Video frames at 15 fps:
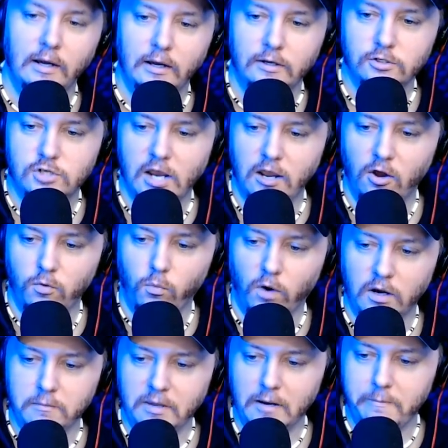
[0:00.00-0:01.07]
Jay Hood
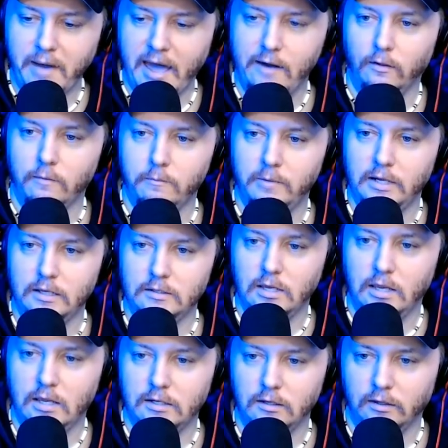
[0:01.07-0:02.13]
wanted me to battle him, but
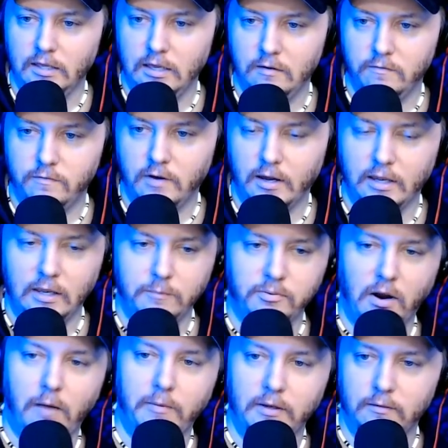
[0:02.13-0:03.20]
he had to leave. He
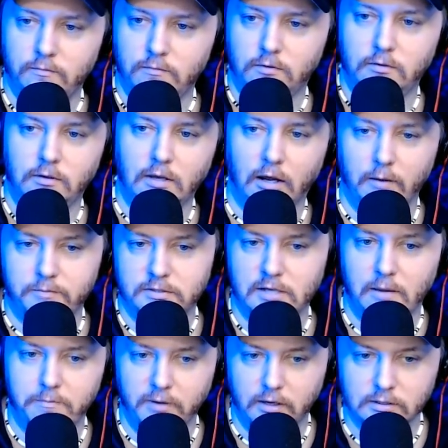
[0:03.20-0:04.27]
probably got
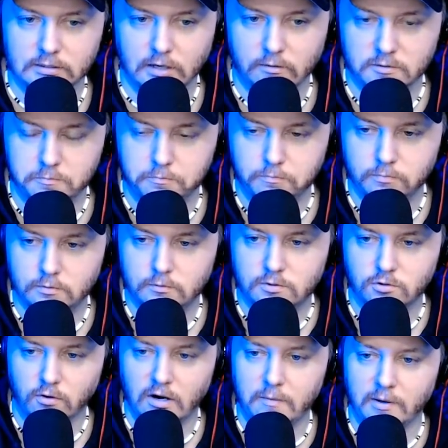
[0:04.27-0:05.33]
upset because I was
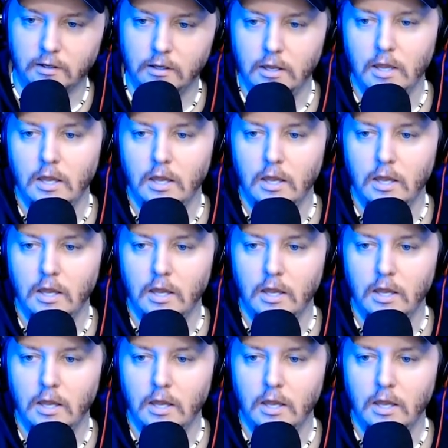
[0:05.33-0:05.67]
screaming.